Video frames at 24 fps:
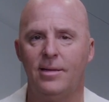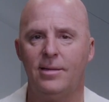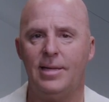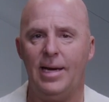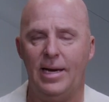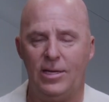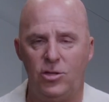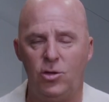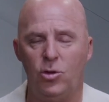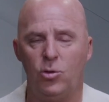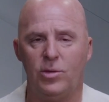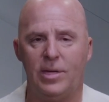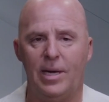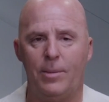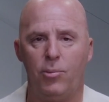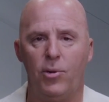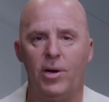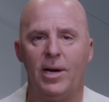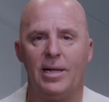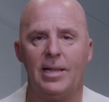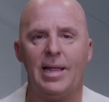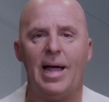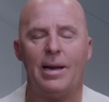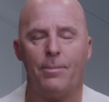They do. They
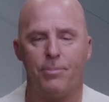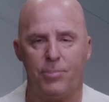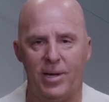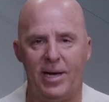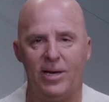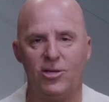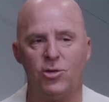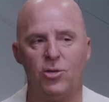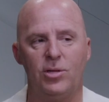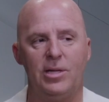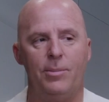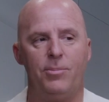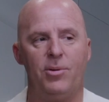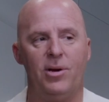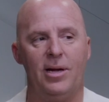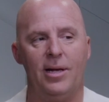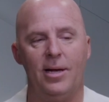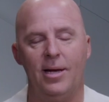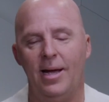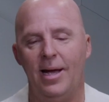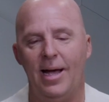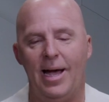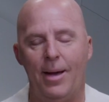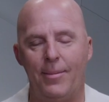bring a lot of pleasure.
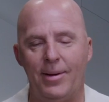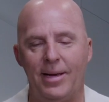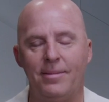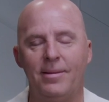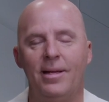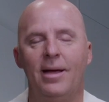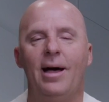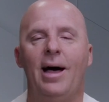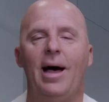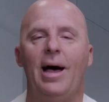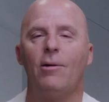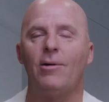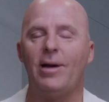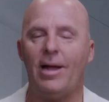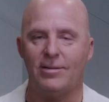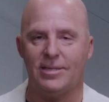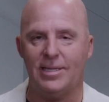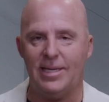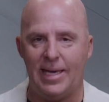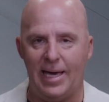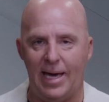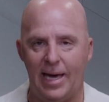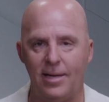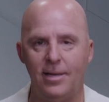When I
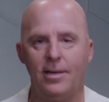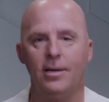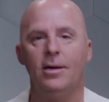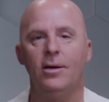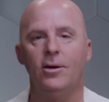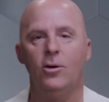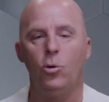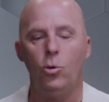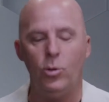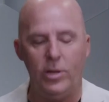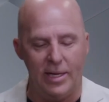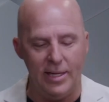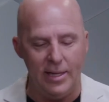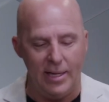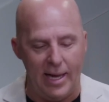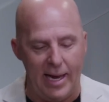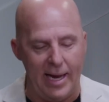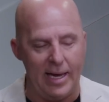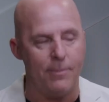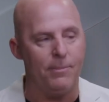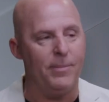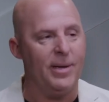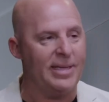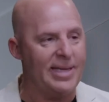was a kid, who didn't
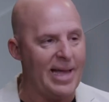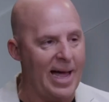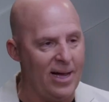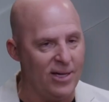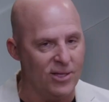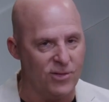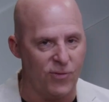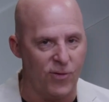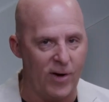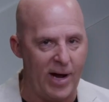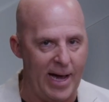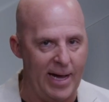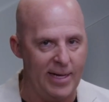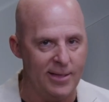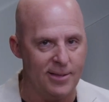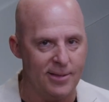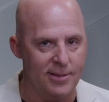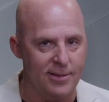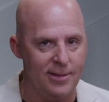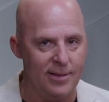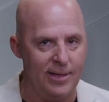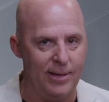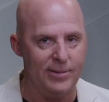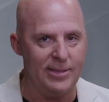like McDonald's
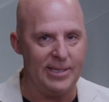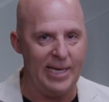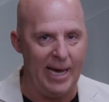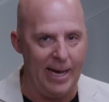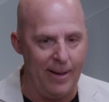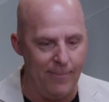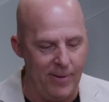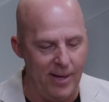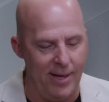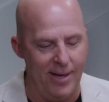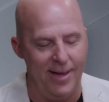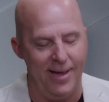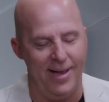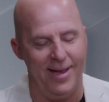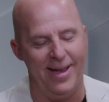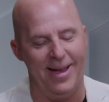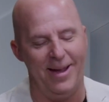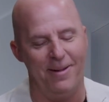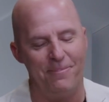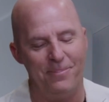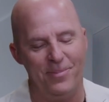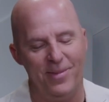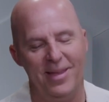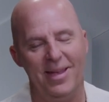fries? You know what I'm
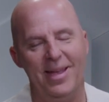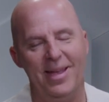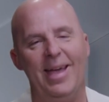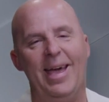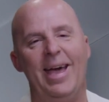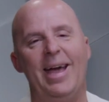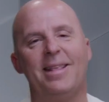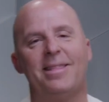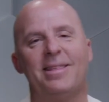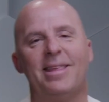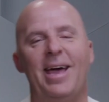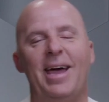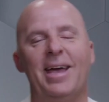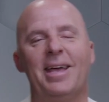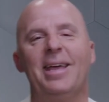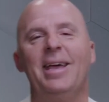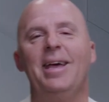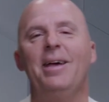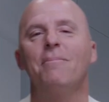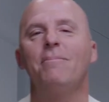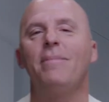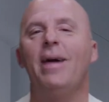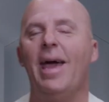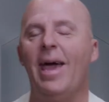saying? It's like,
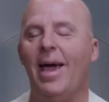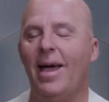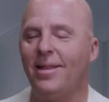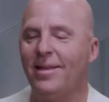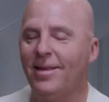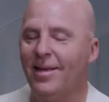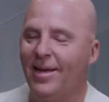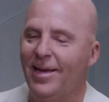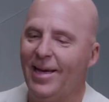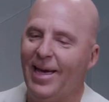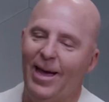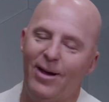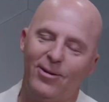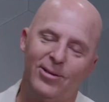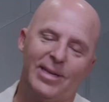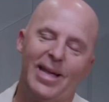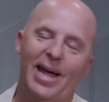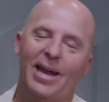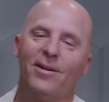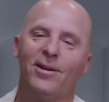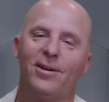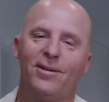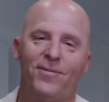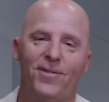man, it was
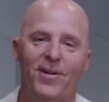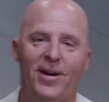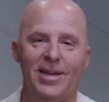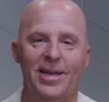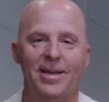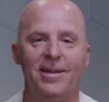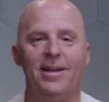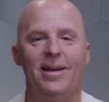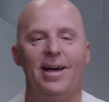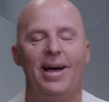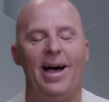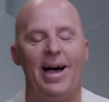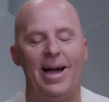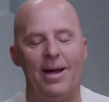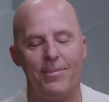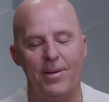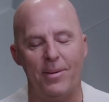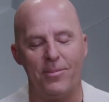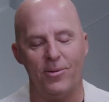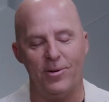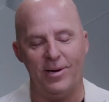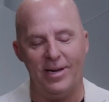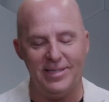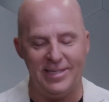kind of funny. I
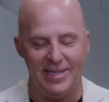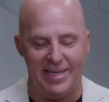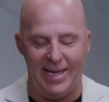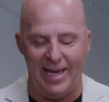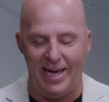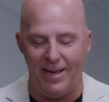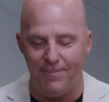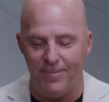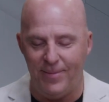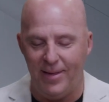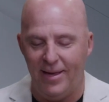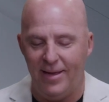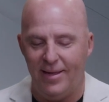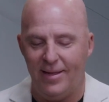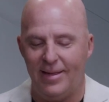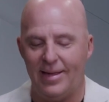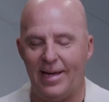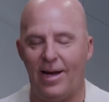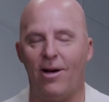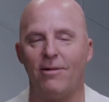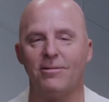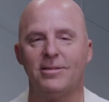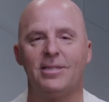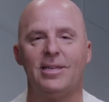remember when I was a kid
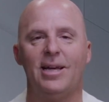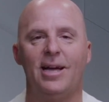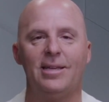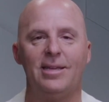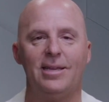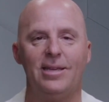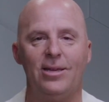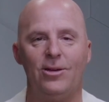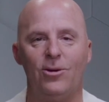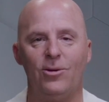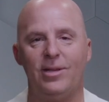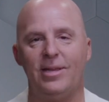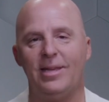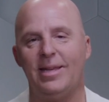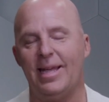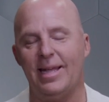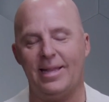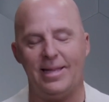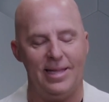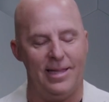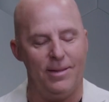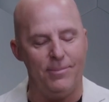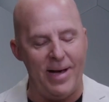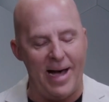that all of a sudden you'd
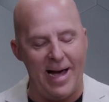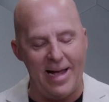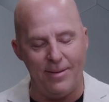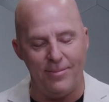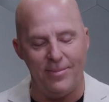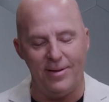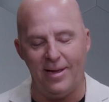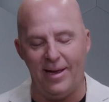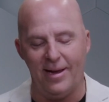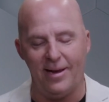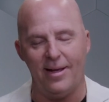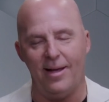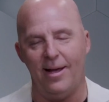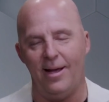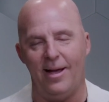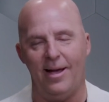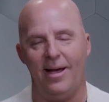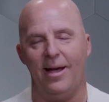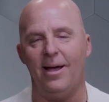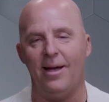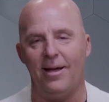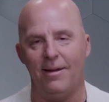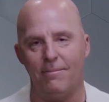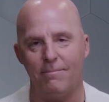get to the bottom and you're like,
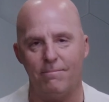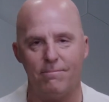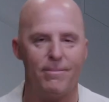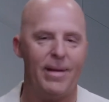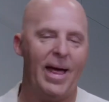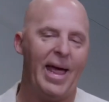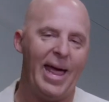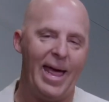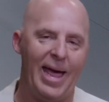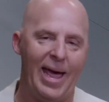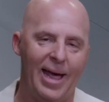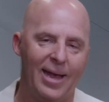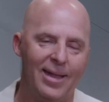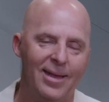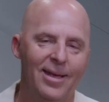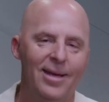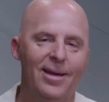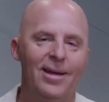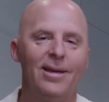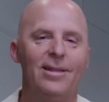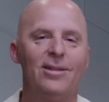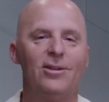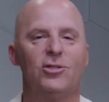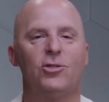oh, man,
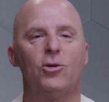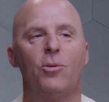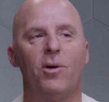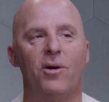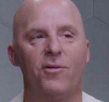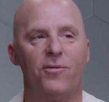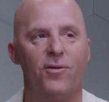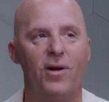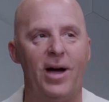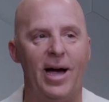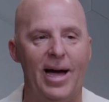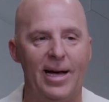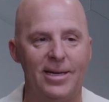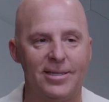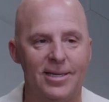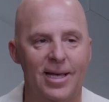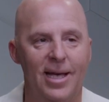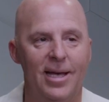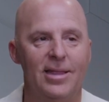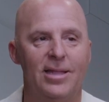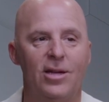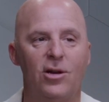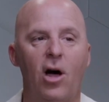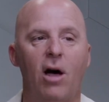there's no more fries.
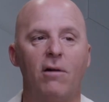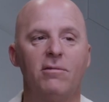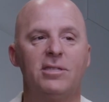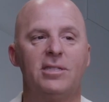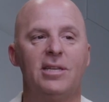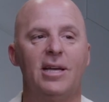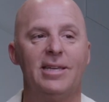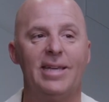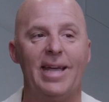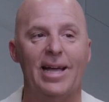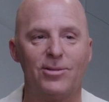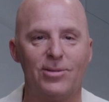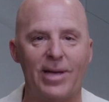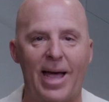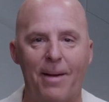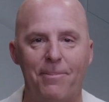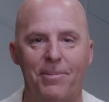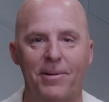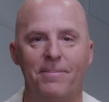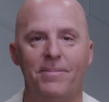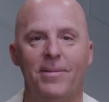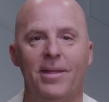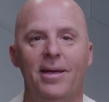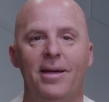Then all of a sudden, guess what
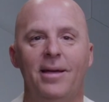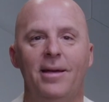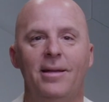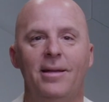happened?